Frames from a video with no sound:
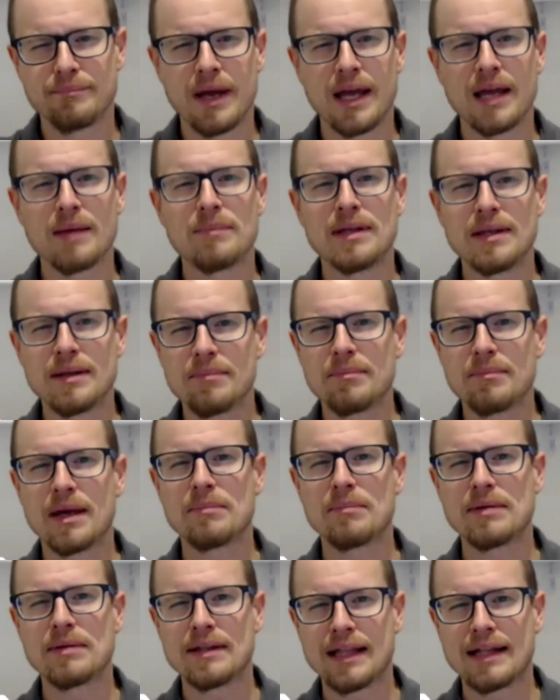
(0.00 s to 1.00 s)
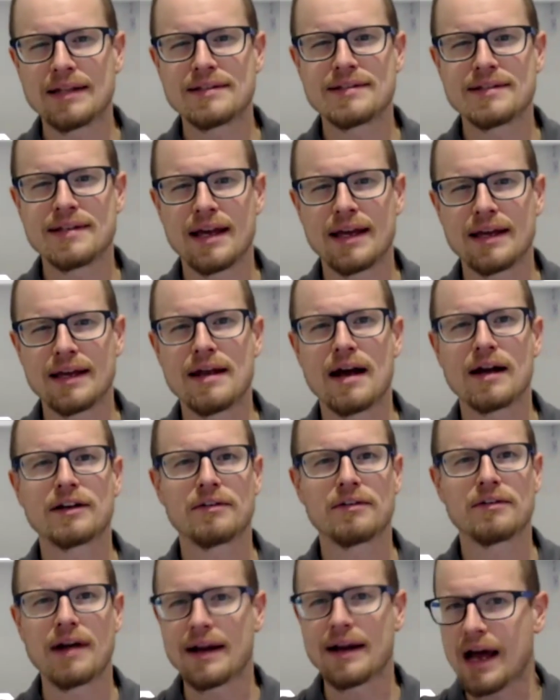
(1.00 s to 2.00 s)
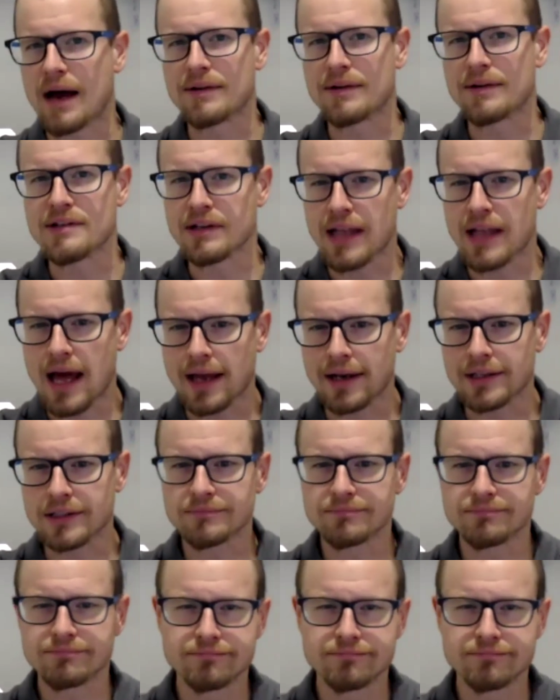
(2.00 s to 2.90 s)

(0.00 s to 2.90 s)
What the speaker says: Maybe let's say Dr. Reinhardt is alive.